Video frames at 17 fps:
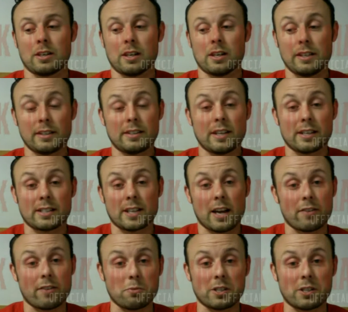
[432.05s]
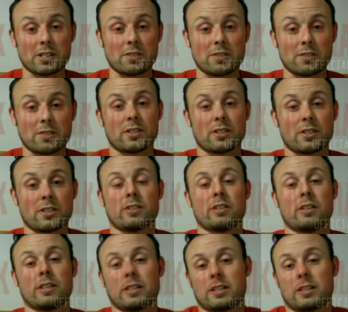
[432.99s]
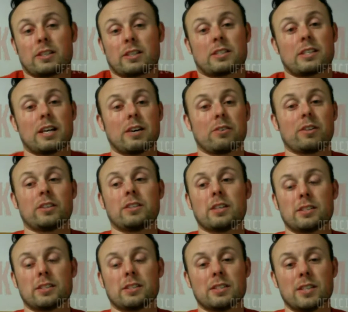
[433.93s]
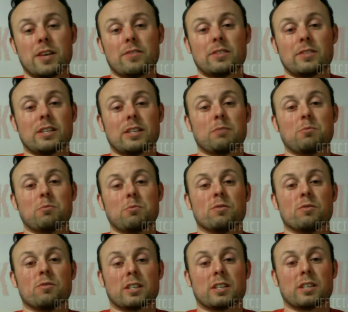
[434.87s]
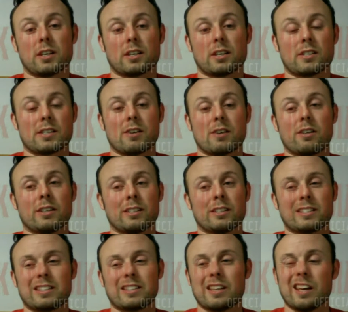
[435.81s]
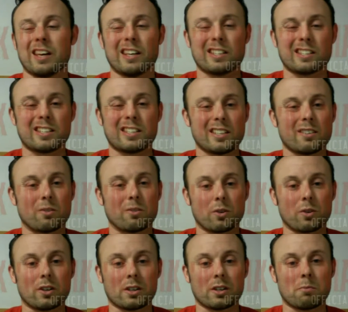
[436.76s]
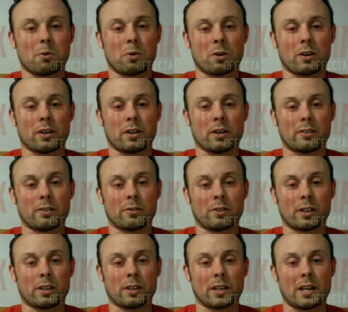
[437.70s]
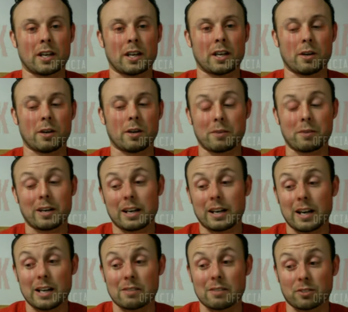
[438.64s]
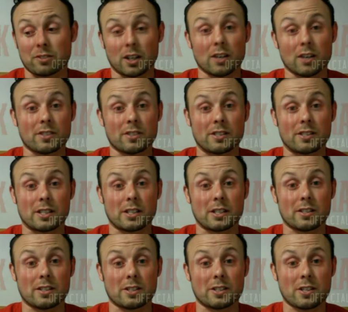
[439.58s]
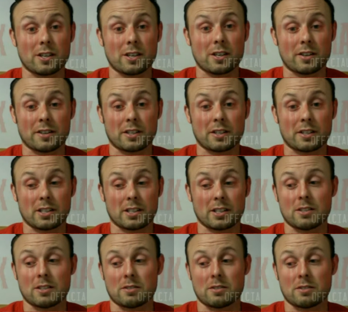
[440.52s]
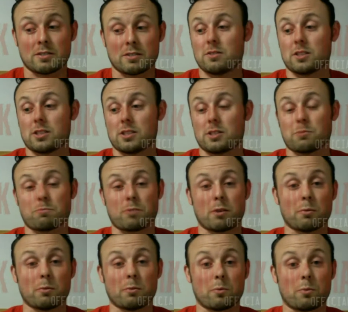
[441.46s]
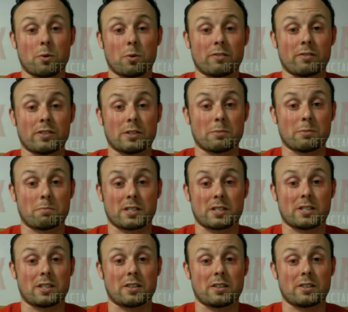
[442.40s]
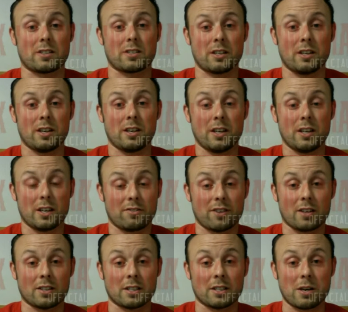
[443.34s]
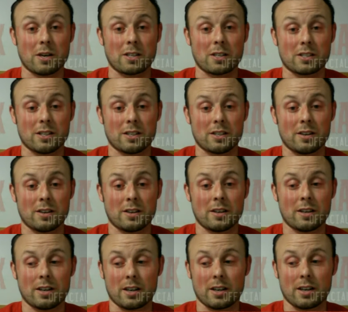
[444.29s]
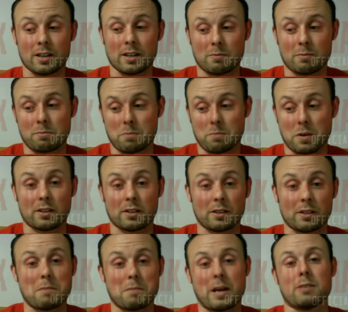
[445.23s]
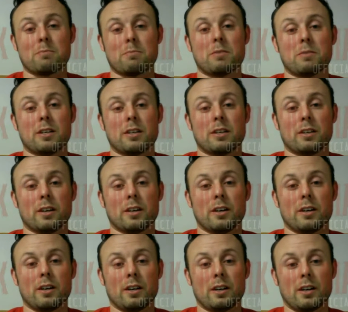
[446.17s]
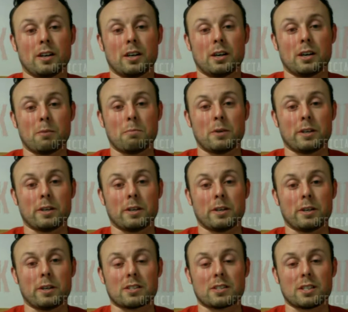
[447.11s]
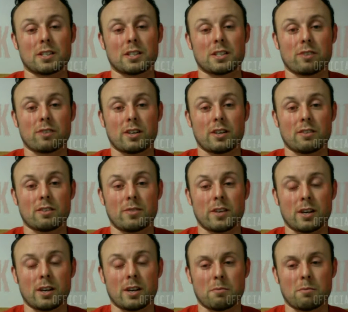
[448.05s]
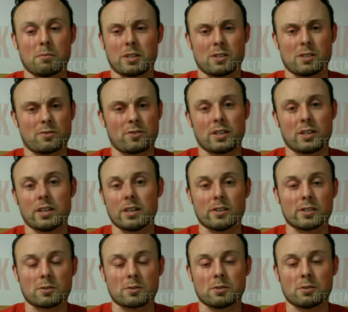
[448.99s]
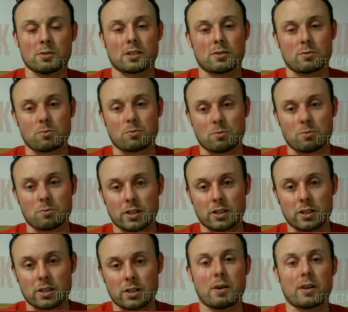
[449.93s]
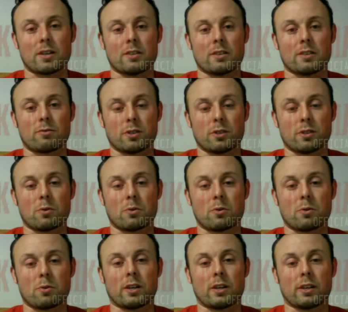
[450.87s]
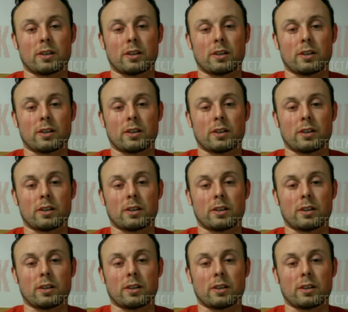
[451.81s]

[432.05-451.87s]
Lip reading: He takes everybody's finisher and he kicks out. He takes these devastating moves and he kicks out, and it's getting really boring and really lame. I mean, I've loved Cena this year. I think Cena, this is probably one of his best years, if not the best year. It basically made me a big John Cena fan because for years it was just really repetitive, really boring.